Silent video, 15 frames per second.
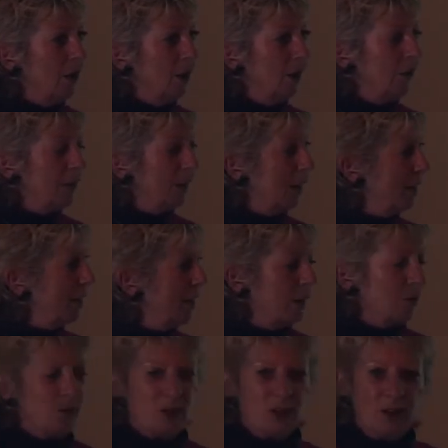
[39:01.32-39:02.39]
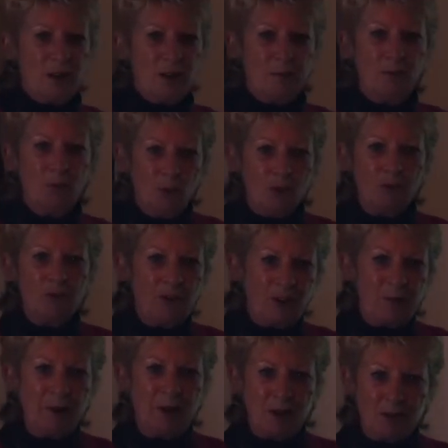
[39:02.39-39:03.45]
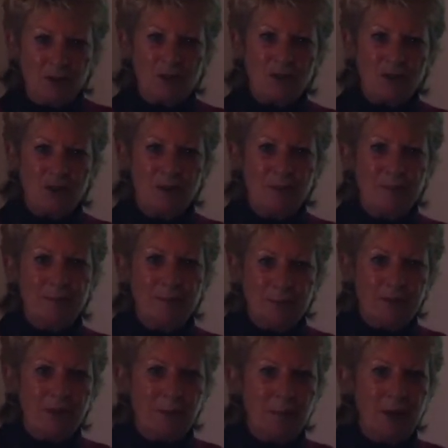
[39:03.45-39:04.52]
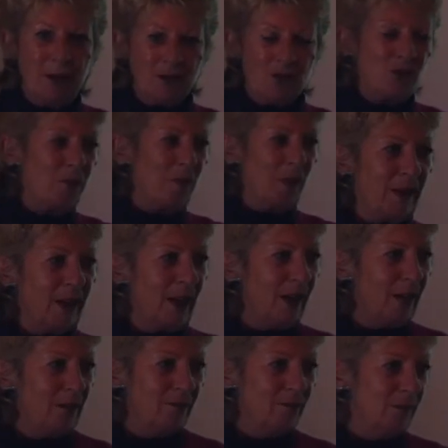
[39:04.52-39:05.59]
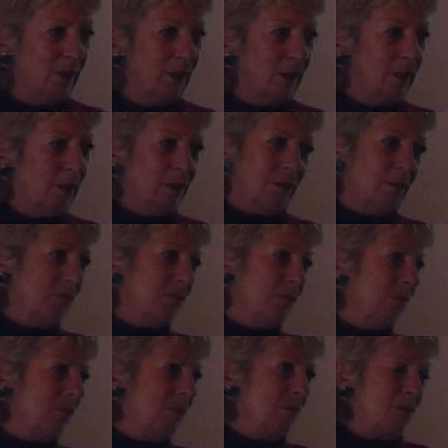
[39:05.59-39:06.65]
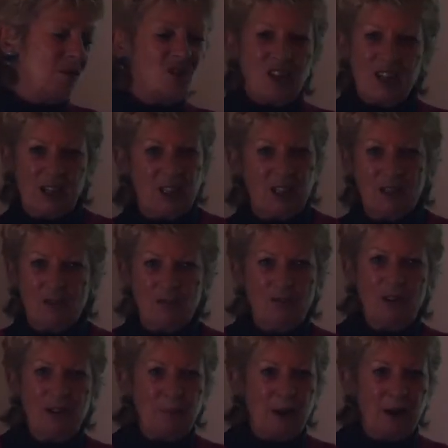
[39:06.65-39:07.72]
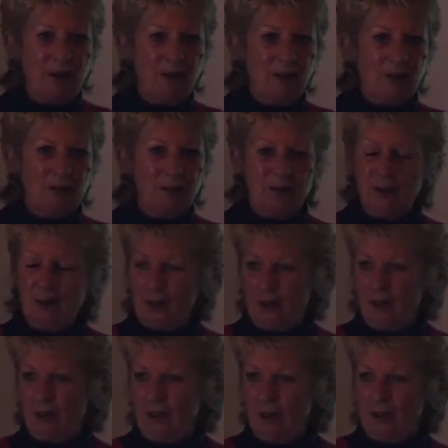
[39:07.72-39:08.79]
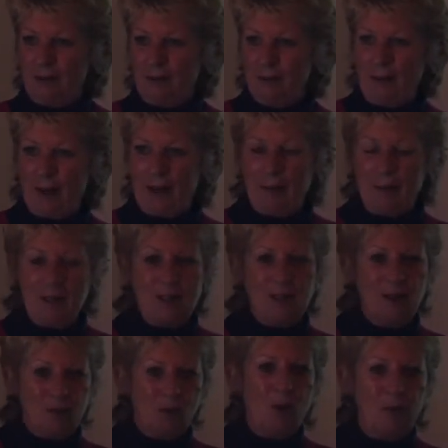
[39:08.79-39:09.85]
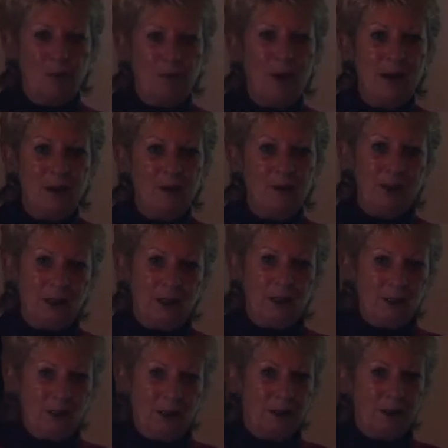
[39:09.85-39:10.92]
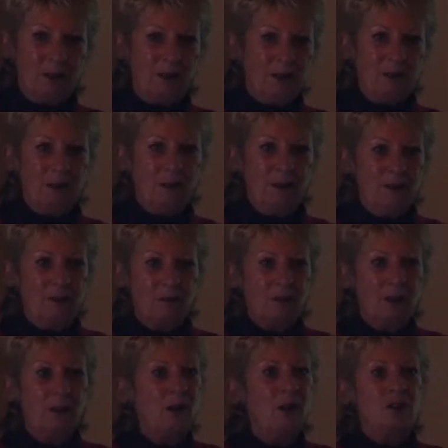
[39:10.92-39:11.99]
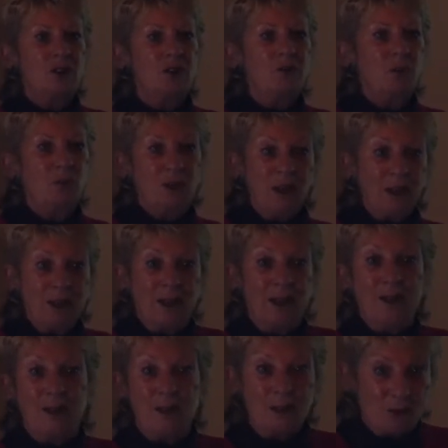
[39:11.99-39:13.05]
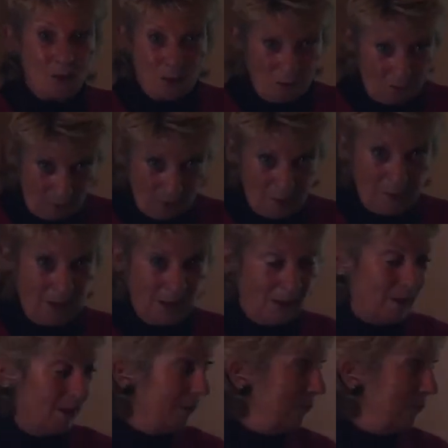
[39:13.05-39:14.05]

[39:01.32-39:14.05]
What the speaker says: I think he said it was more females than males. So you get 6 female babies and 1 male in a clutch, if you want, like kittens or something like that.